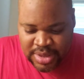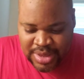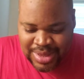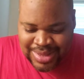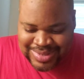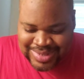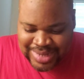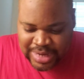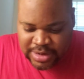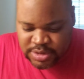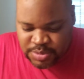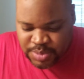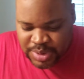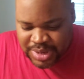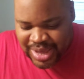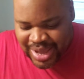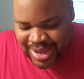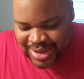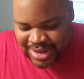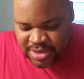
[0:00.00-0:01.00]
Tigers went
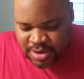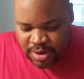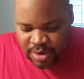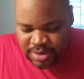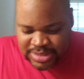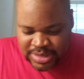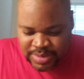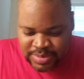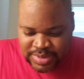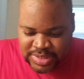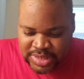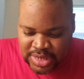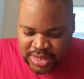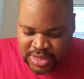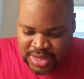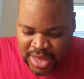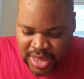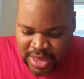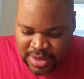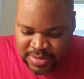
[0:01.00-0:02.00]
80 yards after second
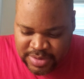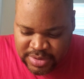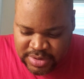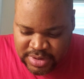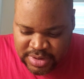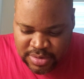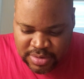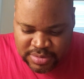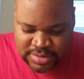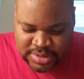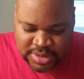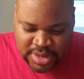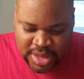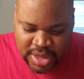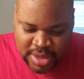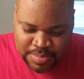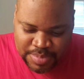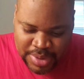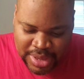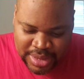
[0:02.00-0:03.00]
half kickoff to
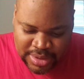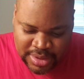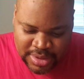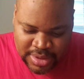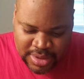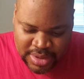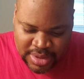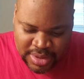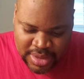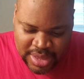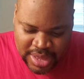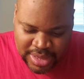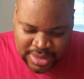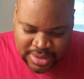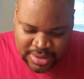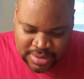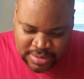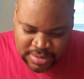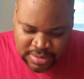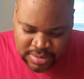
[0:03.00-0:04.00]
halfback Hank
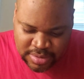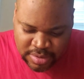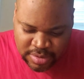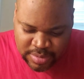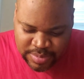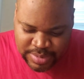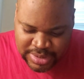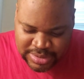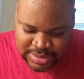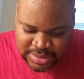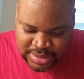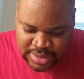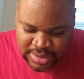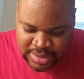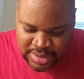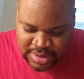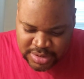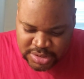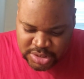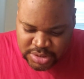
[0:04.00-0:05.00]
Coleman's
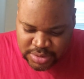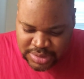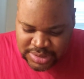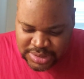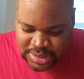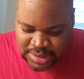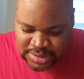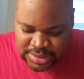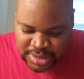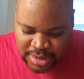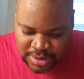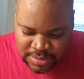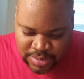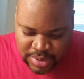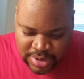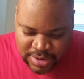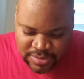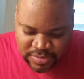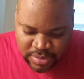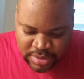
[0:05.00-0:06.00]
short touchdown run
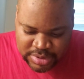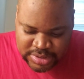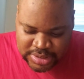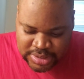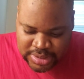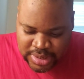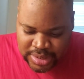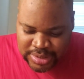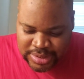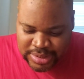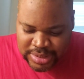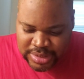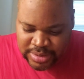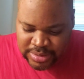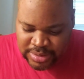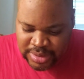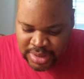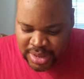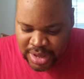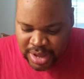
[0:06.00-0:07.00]
and 14-0 lead
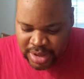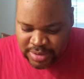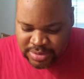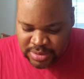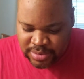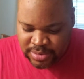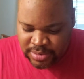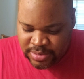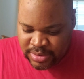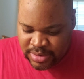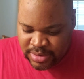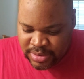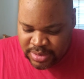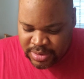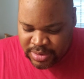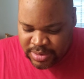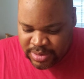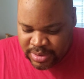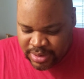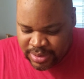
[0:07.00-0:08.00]
after
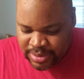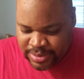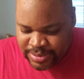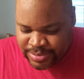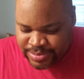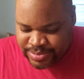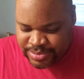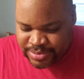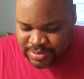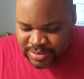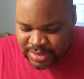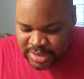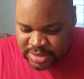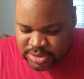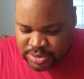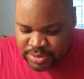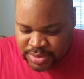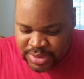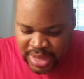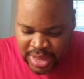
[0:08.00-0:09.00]

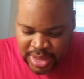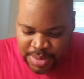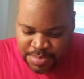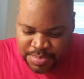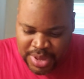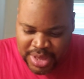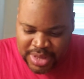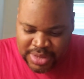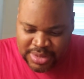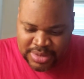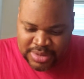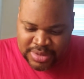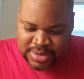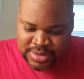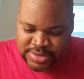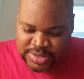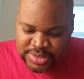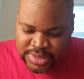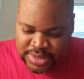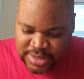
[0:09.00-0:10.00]
Missouri halfback
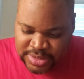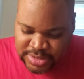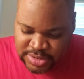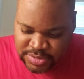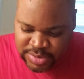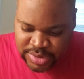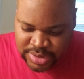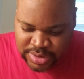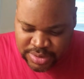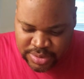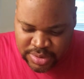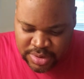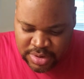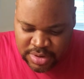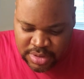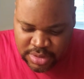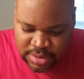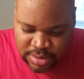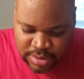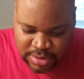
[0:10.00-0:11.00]
Sonny Stringer
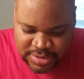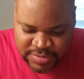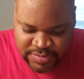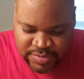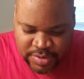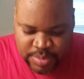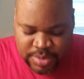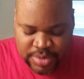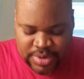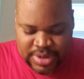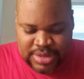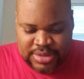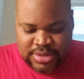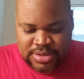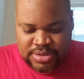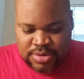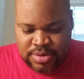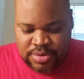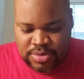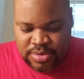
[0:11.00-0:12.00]
lost fumble in the
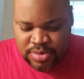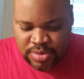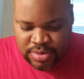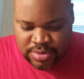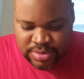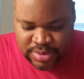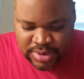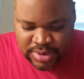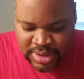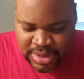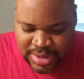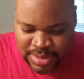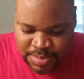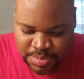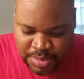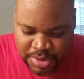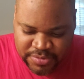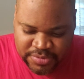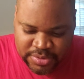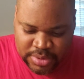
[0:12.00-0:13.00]
third quarter.
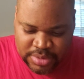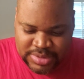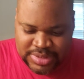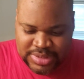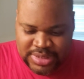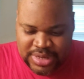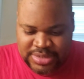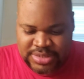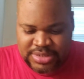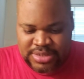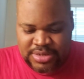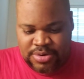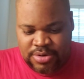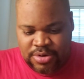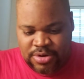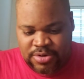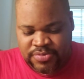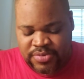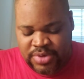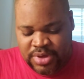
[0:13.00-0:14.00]
Buffaloes dusted
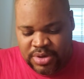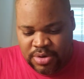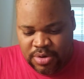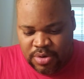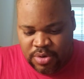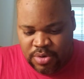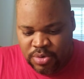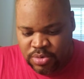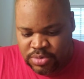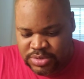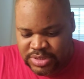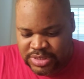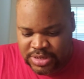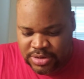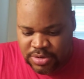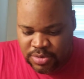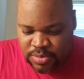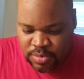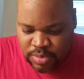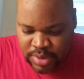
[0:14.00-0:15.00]
off old
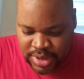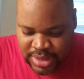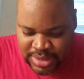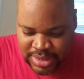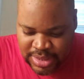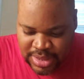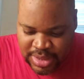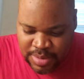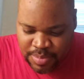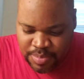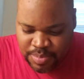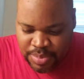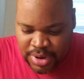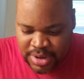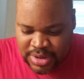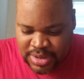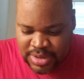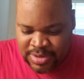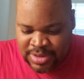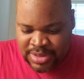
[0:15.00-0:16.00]
single wing buck
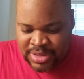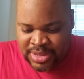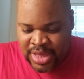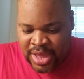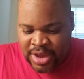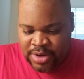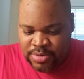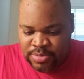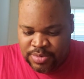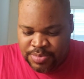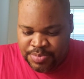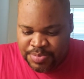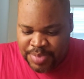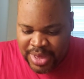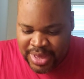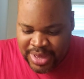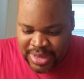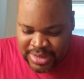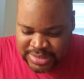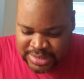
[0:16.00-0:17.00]
lateral
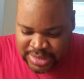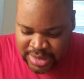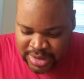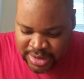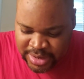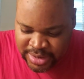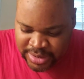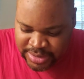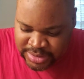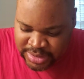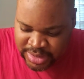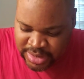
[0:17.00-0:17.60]
pass on his